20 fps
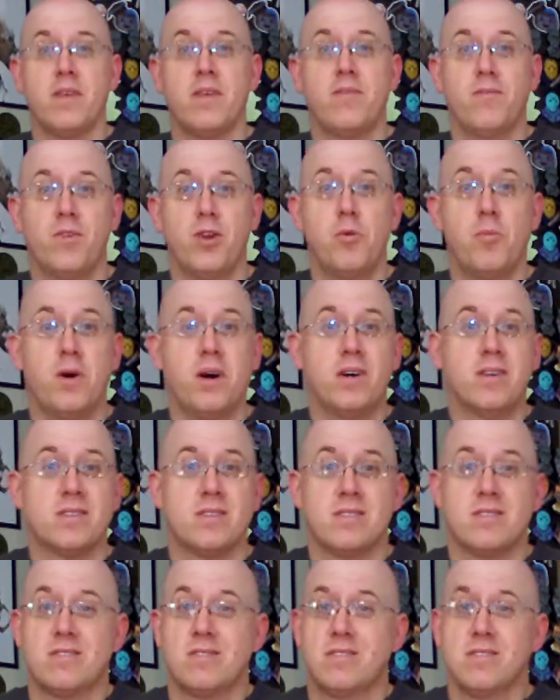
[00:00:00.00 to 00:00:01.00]
few
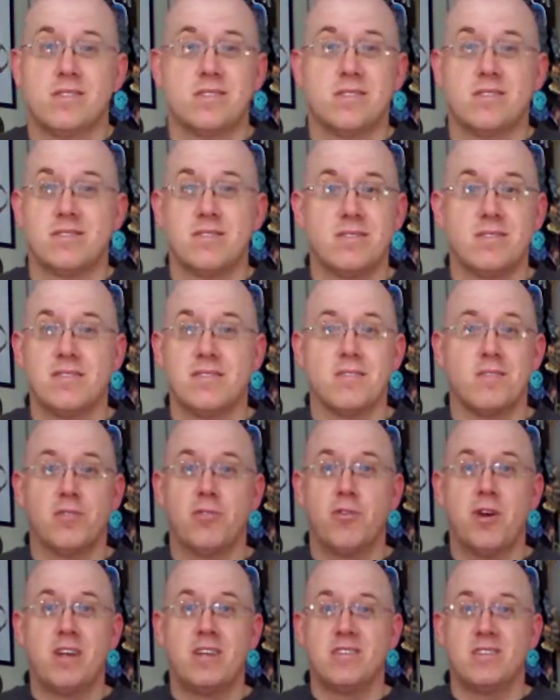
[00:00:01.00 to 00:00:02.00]
months. Just
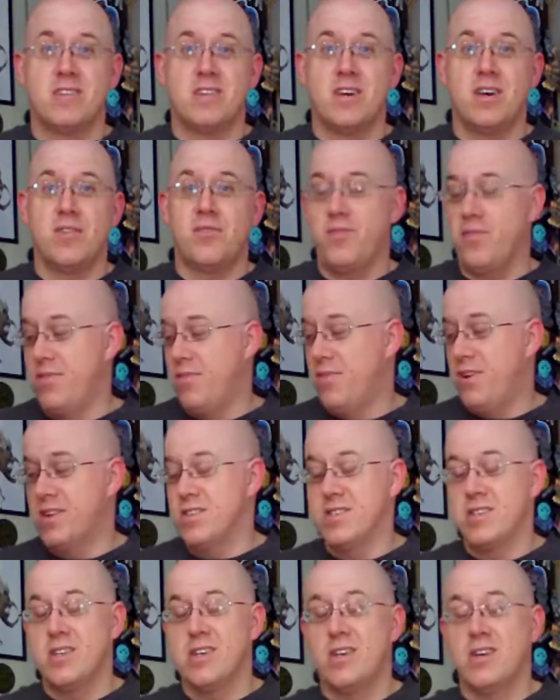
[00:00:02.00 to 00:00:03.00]
great stuff, fun
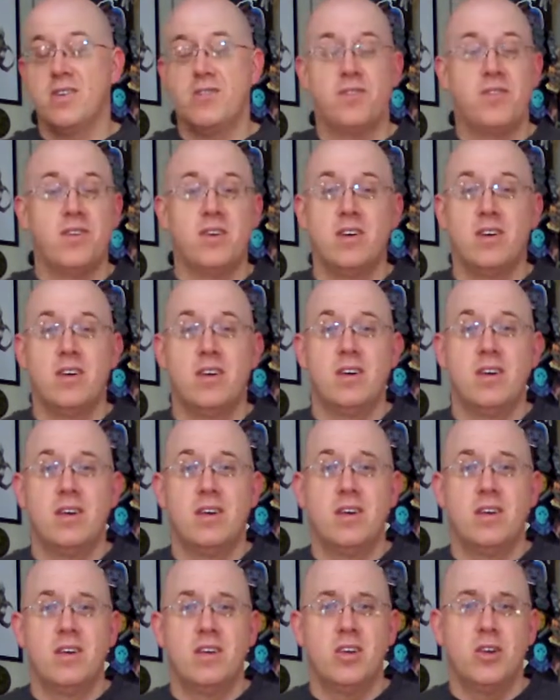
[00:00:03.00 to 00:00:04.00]
stuff,
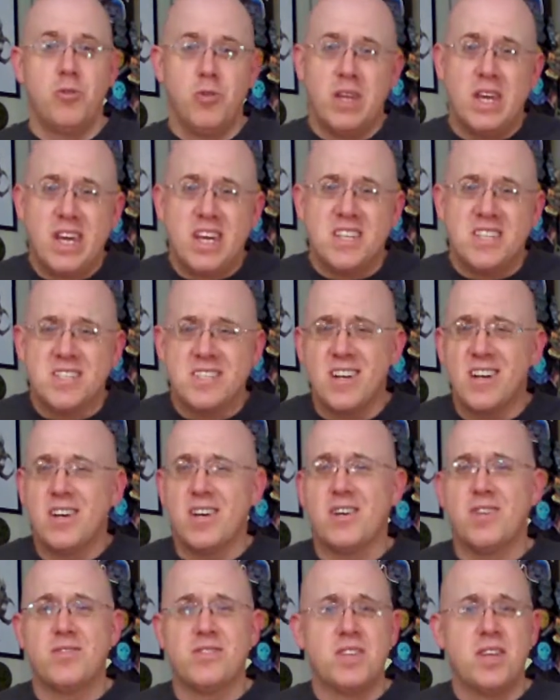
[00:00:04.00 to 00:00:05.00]
unique
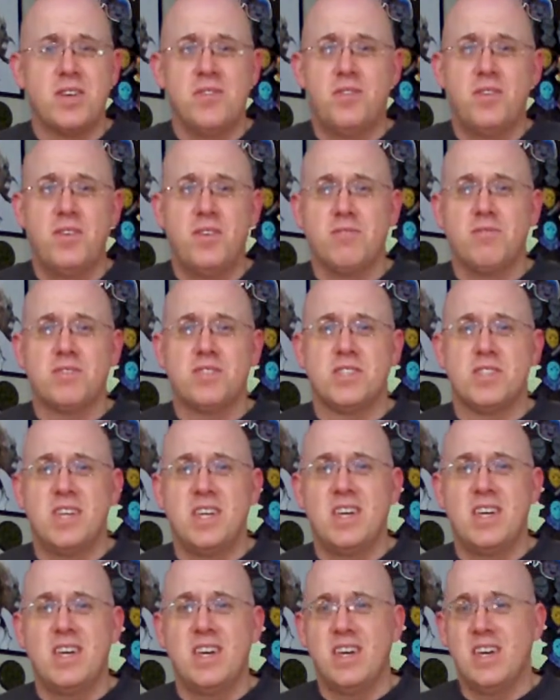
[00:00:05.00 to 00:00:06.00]
stuff, stuff you don't
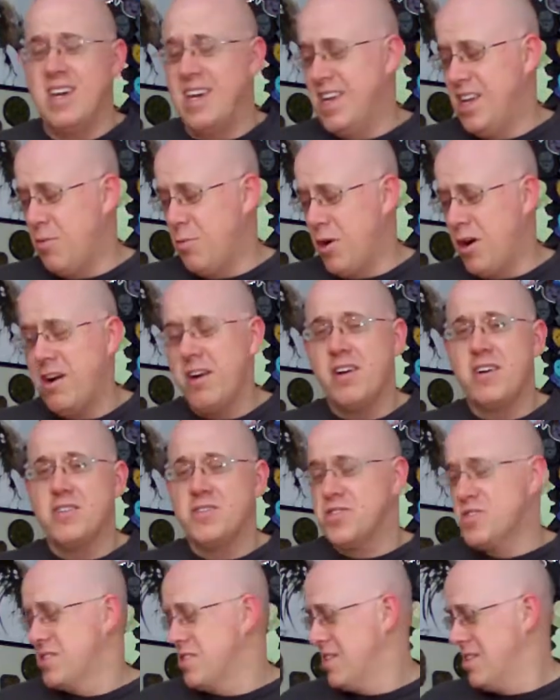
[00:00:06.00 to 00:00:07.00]
see anywhere
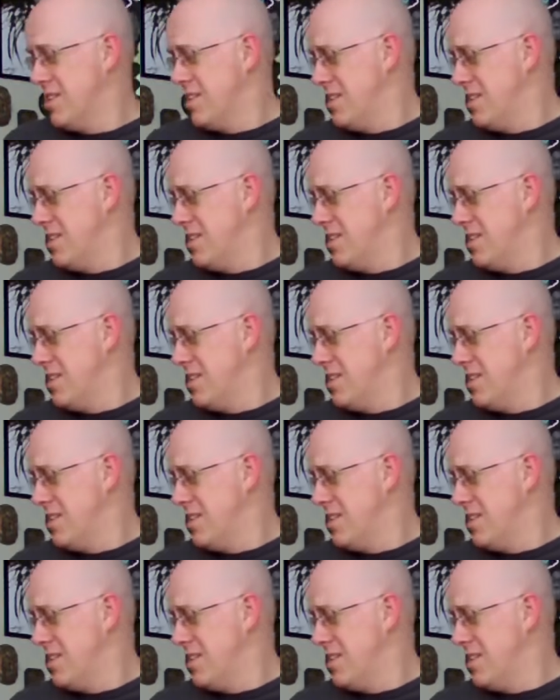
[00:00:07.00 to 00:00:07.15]
else.